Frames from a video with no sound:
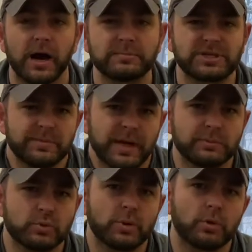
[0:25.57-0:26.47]

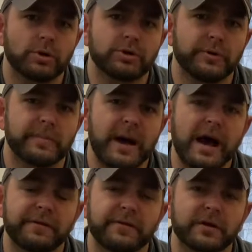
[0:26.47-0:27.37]
Sometimes when we're doing
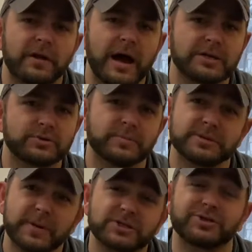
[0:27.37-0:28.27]
math in the classroom,
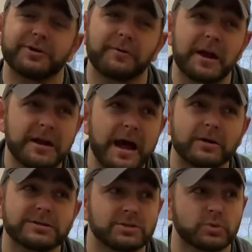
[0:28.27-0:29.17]
especially right now
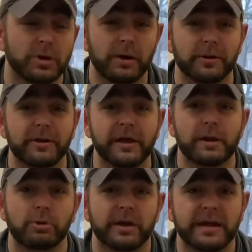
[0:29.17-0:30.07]
since we're not really
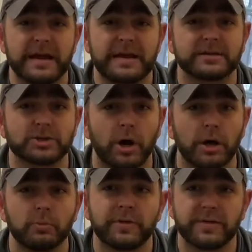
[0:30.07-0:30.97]
able to get
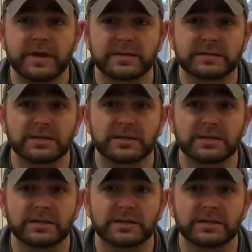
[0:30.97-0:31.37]
hands-on with things,